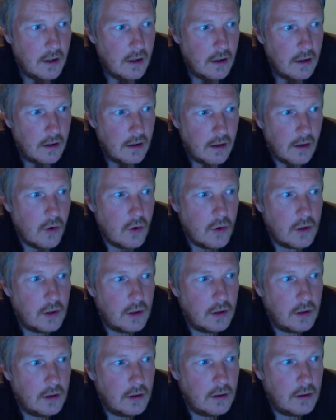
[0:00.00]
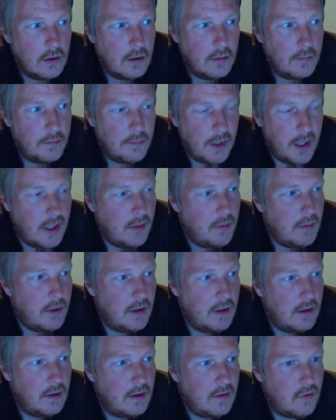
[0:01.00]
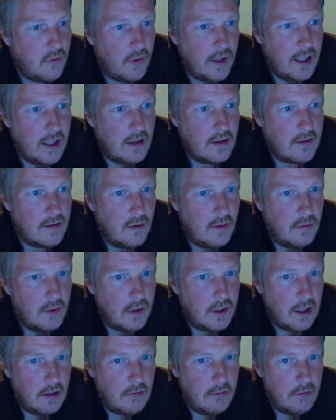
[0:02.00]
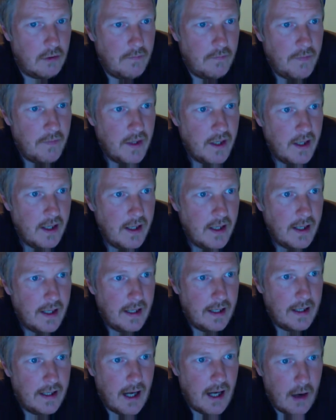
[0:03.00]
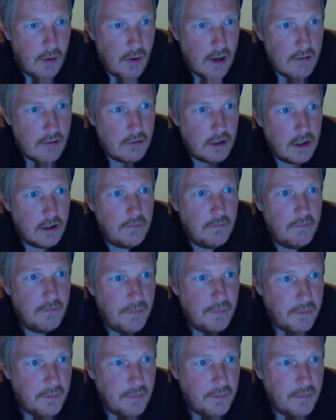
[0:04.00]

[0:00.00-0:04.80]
local payment rails or whatever. However,